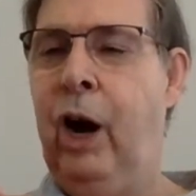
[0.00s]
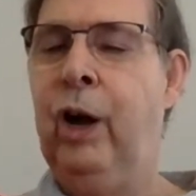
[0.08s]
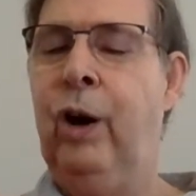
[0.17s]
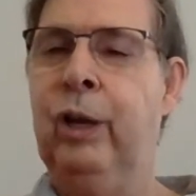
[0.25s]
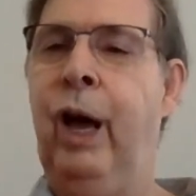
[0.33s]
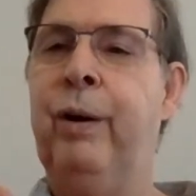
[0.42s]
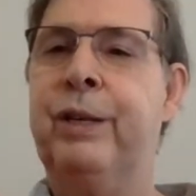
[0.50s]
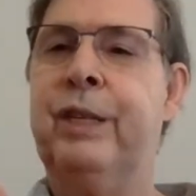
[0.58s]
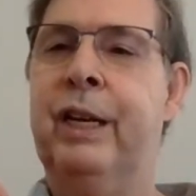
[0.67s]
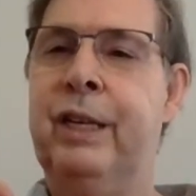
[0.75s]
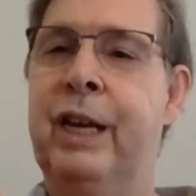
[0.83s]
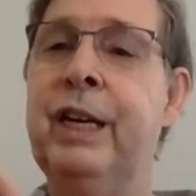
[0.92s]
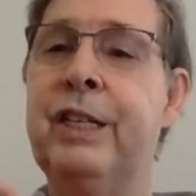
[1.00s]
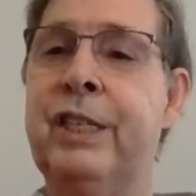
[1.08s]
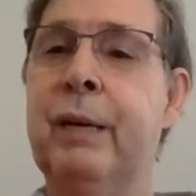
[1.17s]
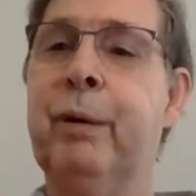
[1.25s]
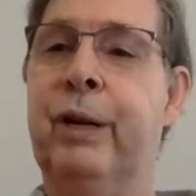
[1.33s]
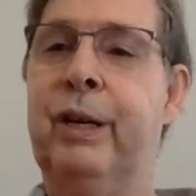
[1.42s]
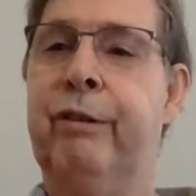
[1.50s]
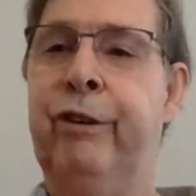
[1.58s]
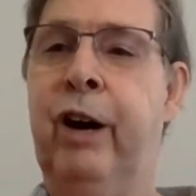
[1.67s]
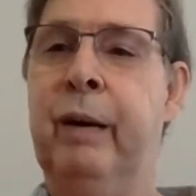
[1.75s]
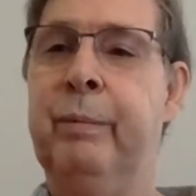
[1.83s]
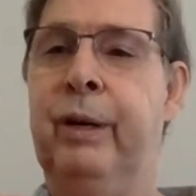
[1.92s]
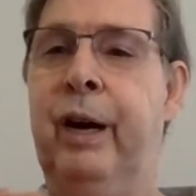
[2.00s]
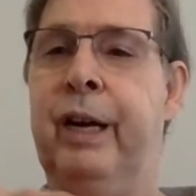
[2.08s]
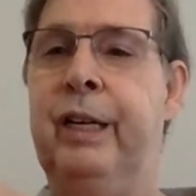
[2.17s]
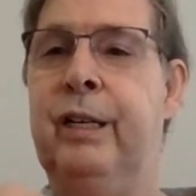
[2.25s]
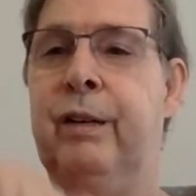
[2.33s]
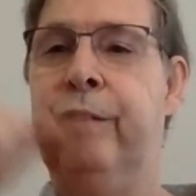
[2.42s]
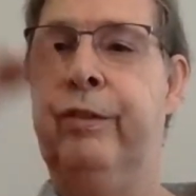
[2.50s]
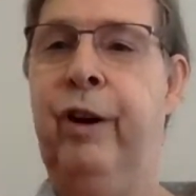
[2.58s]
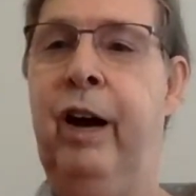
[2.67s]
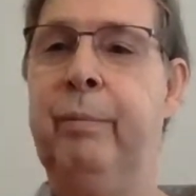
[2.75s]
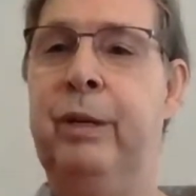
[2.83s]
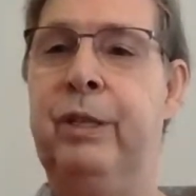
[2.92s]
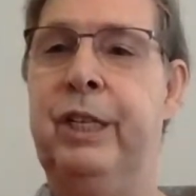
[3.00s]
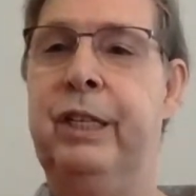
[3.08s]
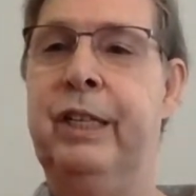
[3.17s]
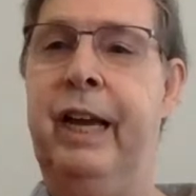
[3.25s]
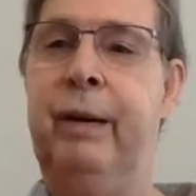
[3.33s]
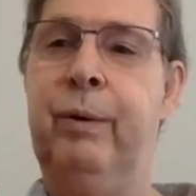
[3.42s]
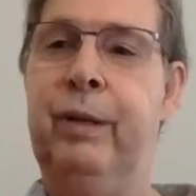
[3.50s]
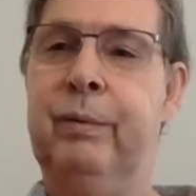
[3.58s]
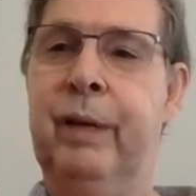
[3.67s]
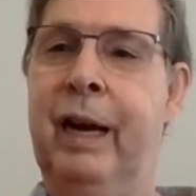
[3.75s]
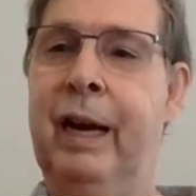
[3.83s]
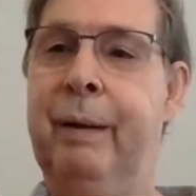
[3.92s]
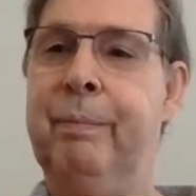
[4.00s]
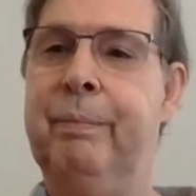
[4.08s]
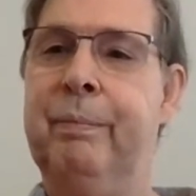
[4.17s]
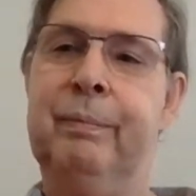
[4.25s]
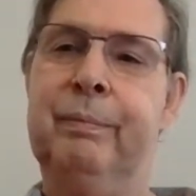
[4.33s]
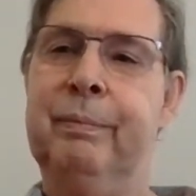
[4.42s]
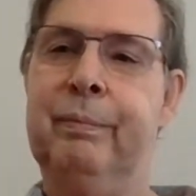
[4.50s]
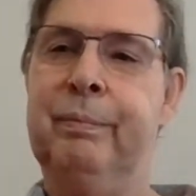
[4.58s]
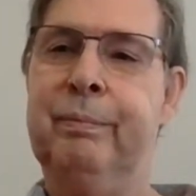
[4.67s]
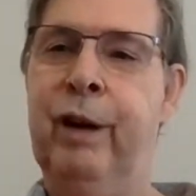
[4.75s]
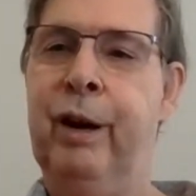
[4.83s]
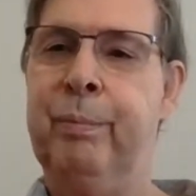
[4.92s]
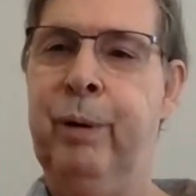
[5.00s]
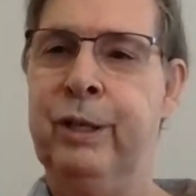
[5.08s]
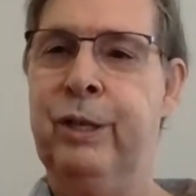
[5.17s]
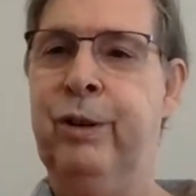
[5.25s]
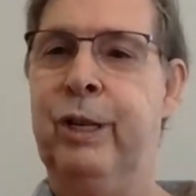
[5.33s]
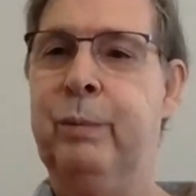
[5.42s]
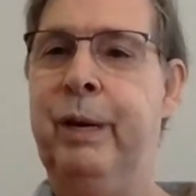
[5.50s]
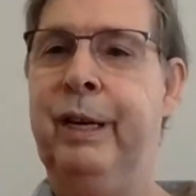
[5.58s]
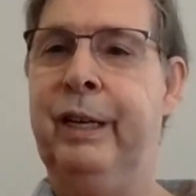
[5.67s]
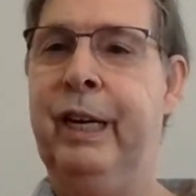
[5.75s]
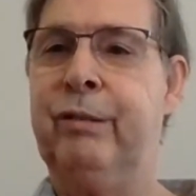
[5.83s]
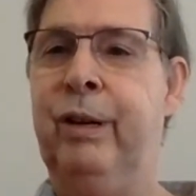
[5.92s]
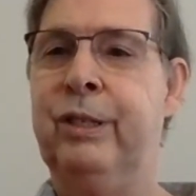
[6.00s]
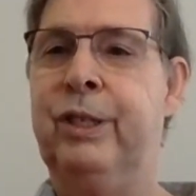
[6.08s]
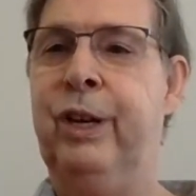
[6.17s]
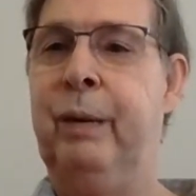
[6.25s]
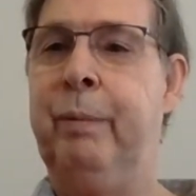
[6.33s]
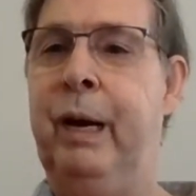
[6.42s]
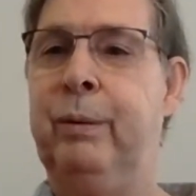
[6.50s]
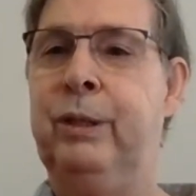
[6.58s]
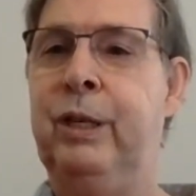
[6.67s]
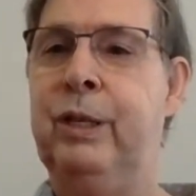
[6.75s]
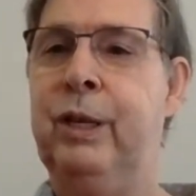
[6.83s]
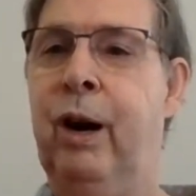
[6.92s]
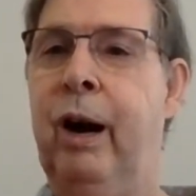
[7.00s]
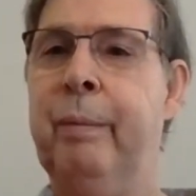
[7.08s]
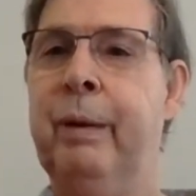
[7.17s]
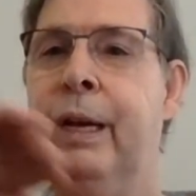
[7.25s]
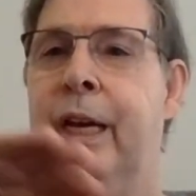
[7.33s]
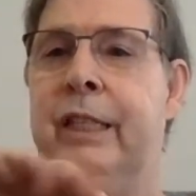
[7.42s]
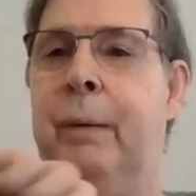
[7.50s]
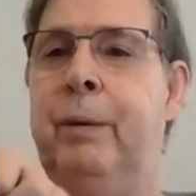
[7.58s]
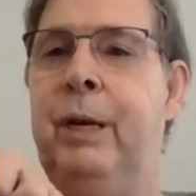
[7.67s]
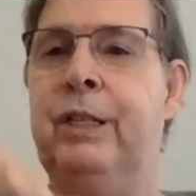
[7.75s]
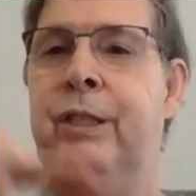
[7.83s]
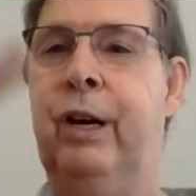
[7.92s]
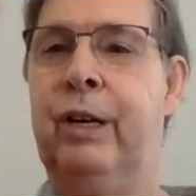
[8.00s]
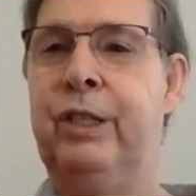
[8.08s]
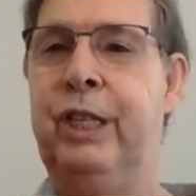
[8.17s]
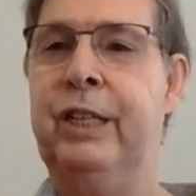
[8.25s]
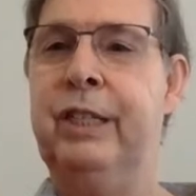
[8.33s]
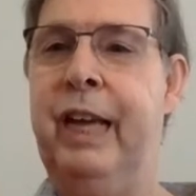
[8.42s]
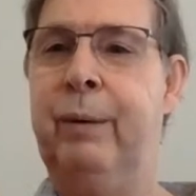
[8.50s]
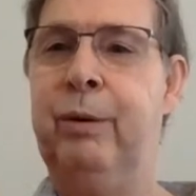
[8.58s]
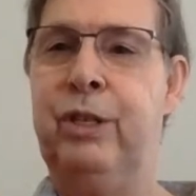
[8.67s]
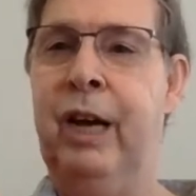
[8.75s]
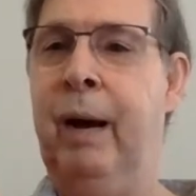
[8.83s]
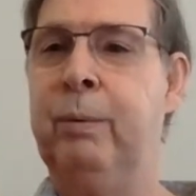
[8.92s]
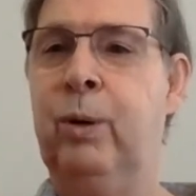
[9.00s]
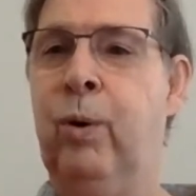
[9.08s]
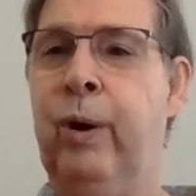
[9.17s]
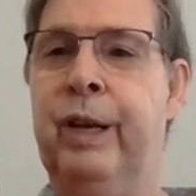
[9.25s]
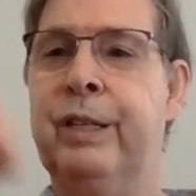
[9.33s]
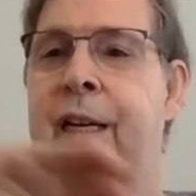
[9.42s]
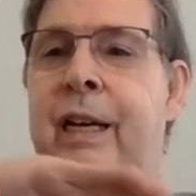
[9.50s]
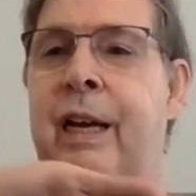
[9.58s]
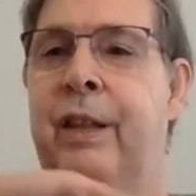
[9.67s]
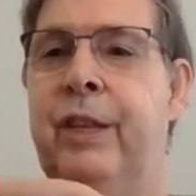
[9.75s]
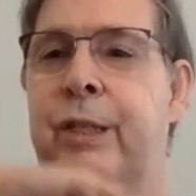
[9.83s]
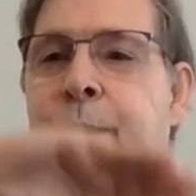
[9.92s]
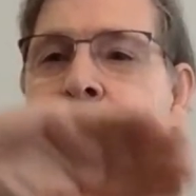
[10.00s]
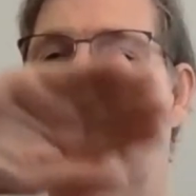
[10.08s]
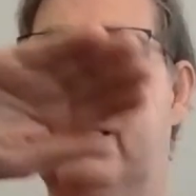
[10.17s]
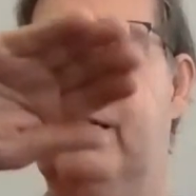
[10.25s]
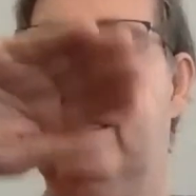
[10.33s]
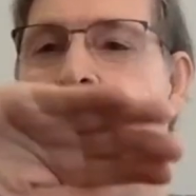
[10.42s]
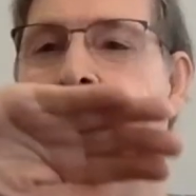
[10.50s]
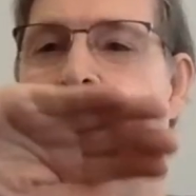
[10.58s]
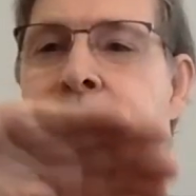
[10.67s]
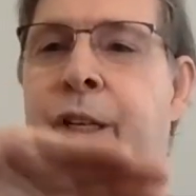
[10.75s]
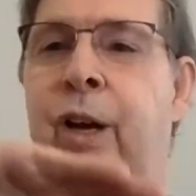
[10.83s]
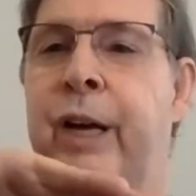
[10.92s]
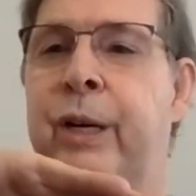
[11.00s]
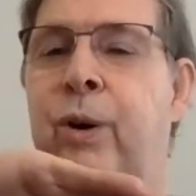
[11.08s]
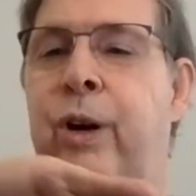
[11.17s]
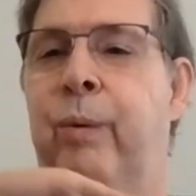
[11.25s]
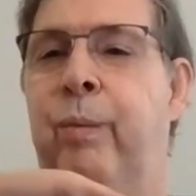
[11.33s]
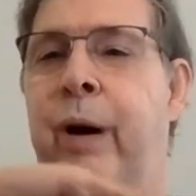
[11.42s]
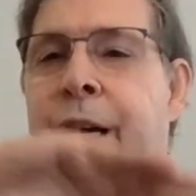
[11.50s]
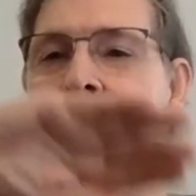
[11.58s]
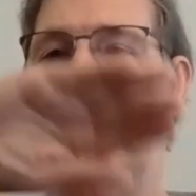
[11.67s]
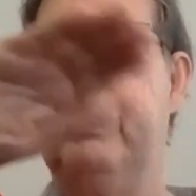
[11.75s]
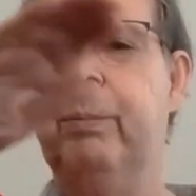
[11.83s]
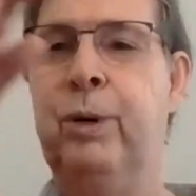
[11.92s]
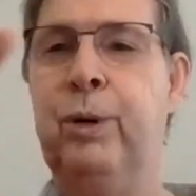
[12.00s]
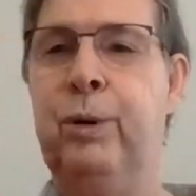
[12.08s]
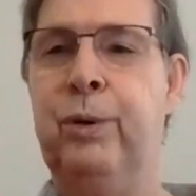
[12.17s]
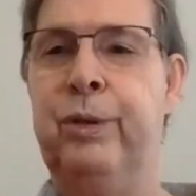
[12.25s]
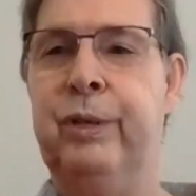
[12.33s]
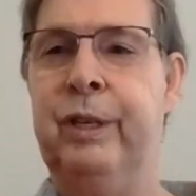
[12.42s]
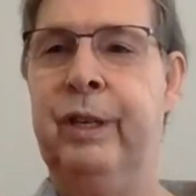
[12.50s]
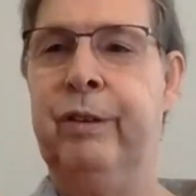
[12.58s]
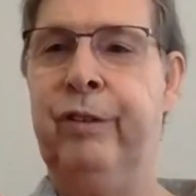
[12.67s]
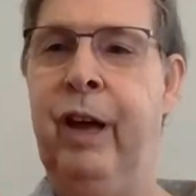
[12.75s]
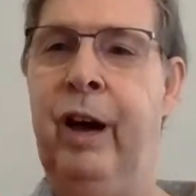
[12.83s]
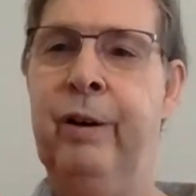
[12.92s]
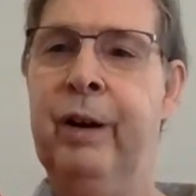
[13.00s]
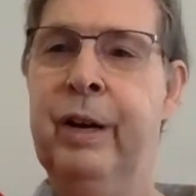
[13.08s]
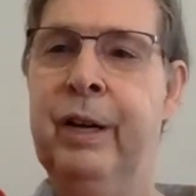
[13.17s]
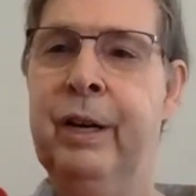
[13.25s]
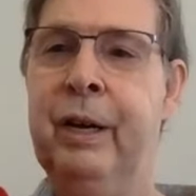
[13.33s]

although it is similar to the Feynman idea of the Feynman zigzag with positons being electrons turning backwards in time, except he's got a zigzag with sharp corners. This would just, the Klein-Gordon one is smooth in the flow,